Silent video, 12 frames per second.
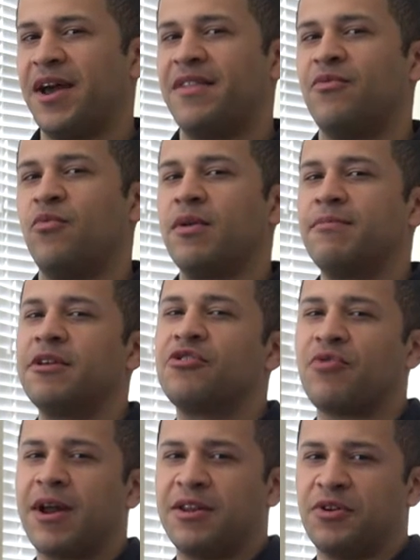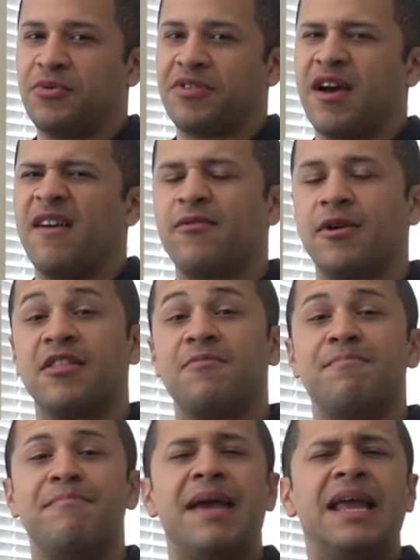And then what I'm going to try to do is cover as
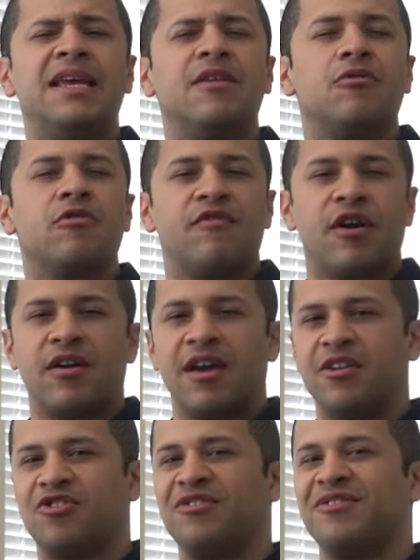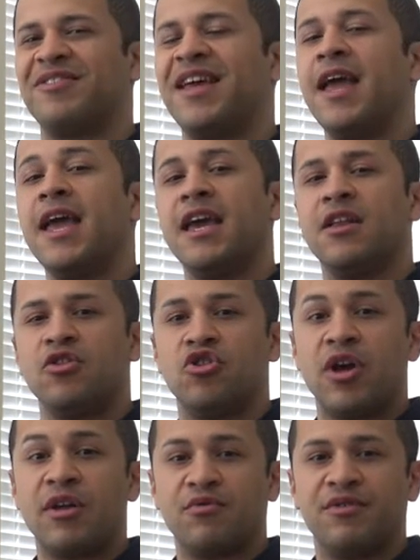many of those variations in
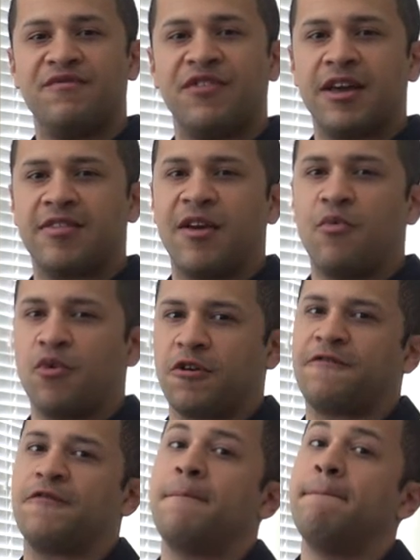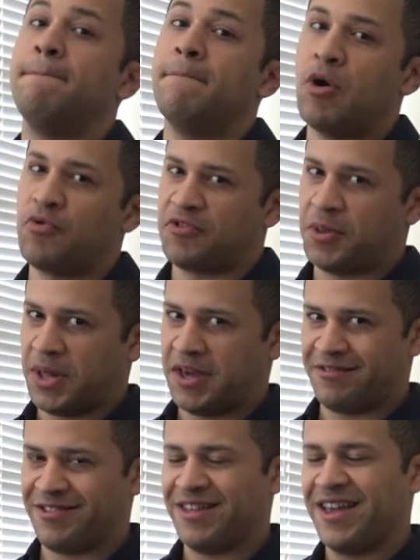general advice that works for most
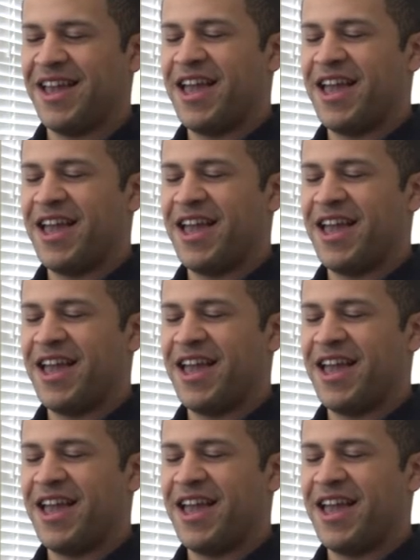lists.